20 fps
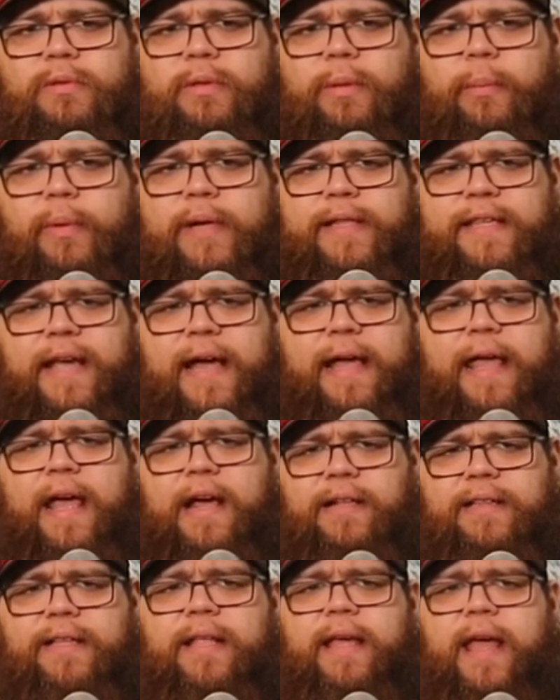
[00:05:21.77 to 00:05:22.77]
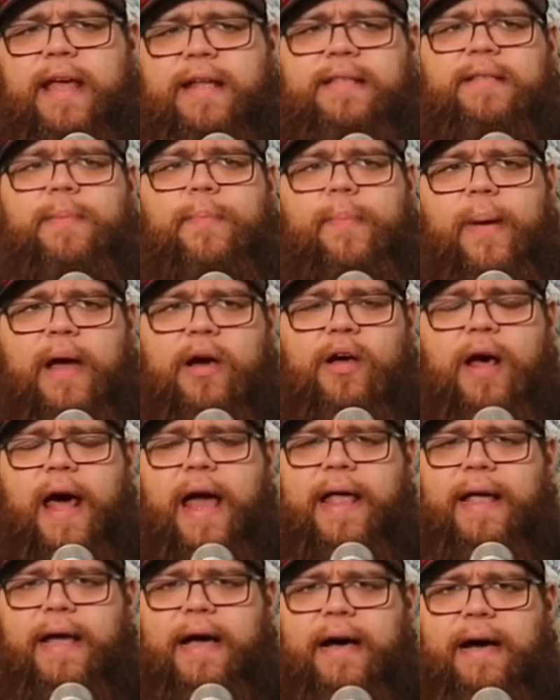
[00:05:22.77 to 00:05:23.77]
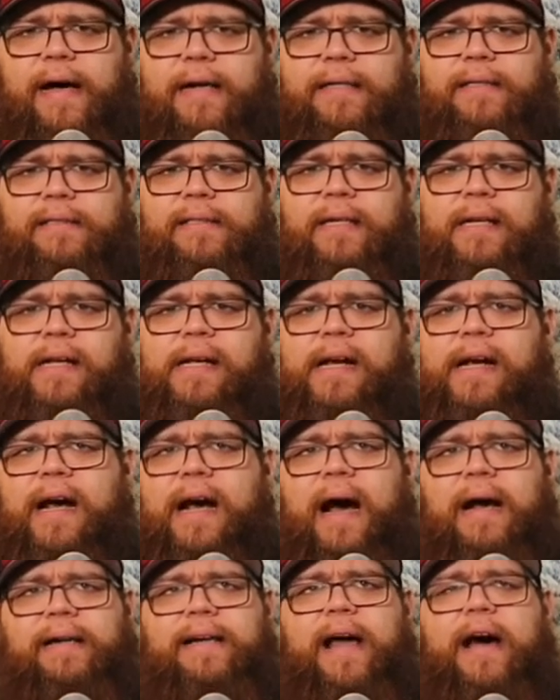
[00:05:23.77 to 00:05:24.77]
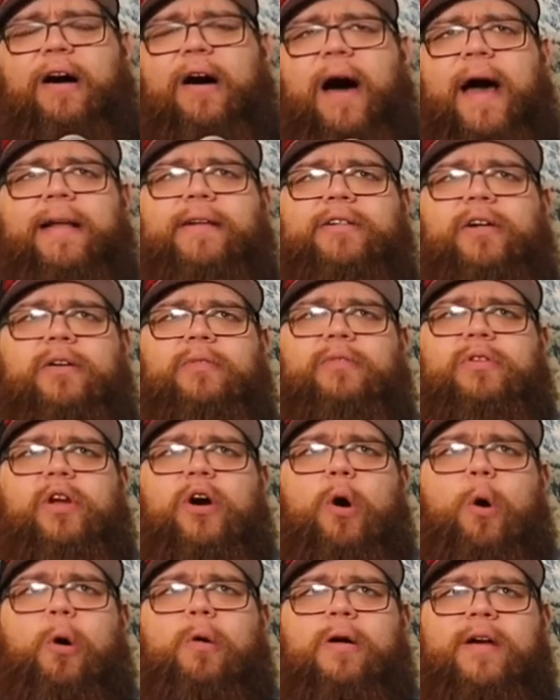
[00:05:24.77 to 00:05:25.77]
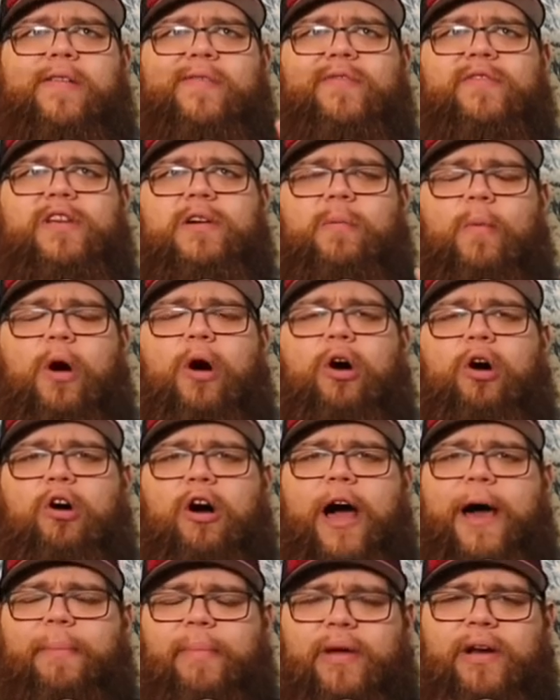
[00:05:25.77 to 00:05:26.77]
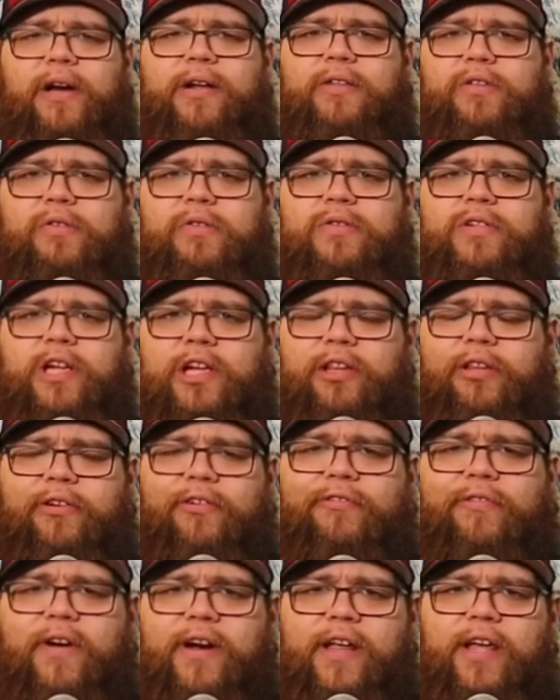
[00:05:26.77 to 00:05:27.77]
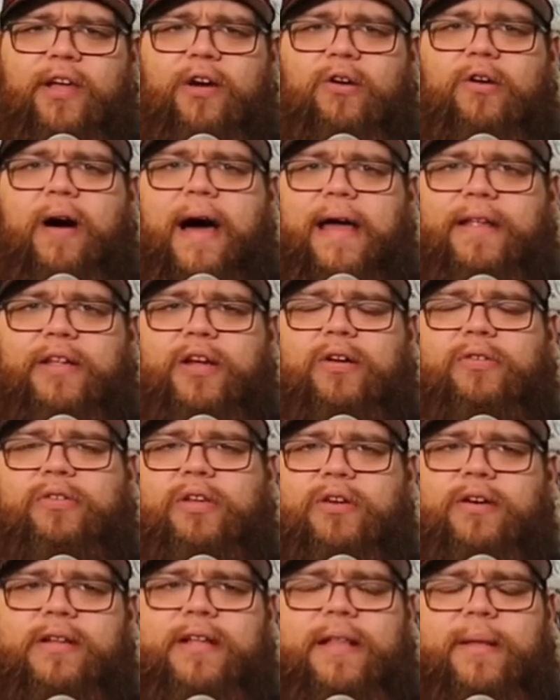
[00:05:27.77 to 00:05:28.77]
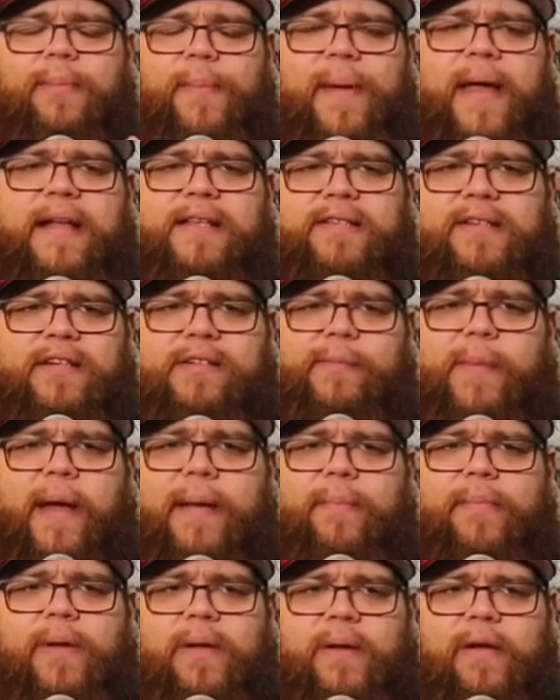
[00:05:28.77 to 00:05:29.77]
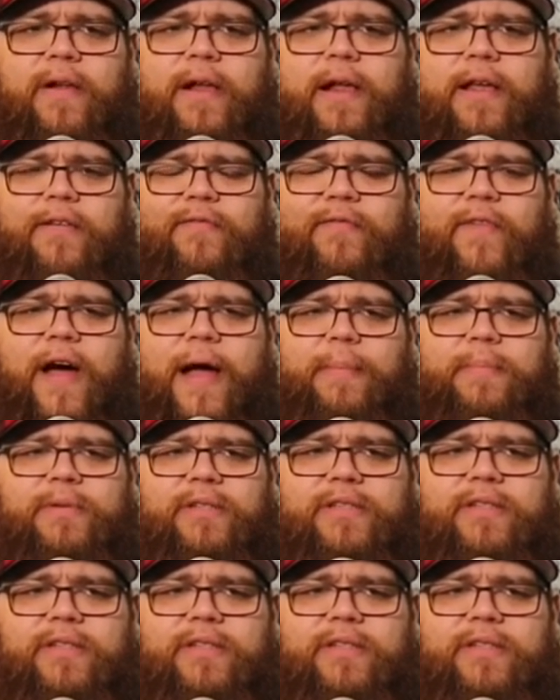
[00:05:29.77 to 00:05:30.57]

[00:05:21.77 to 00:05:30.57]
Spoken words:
hit the bell icon. Now, I don't know if tomorrow I'm going to do another video. I don't know. It depends on my if I'm